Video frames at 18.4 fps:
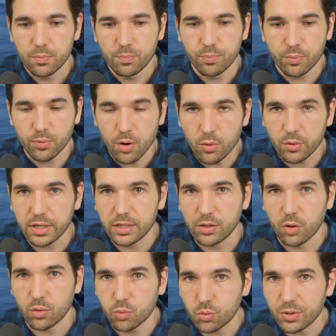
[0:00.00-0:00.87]

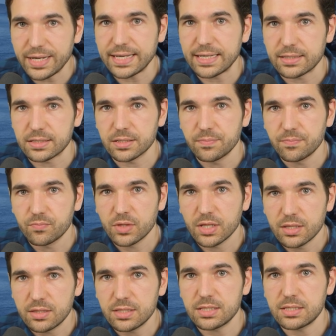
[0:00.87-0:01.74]
broken or rigged
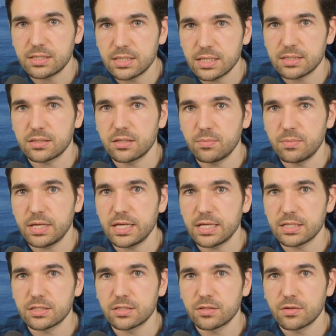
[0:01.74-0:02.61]
this system
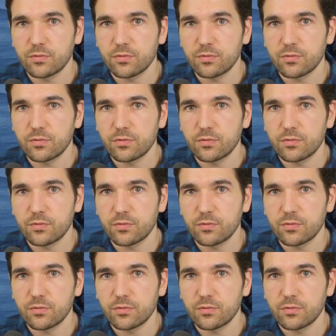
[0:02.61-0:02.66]
is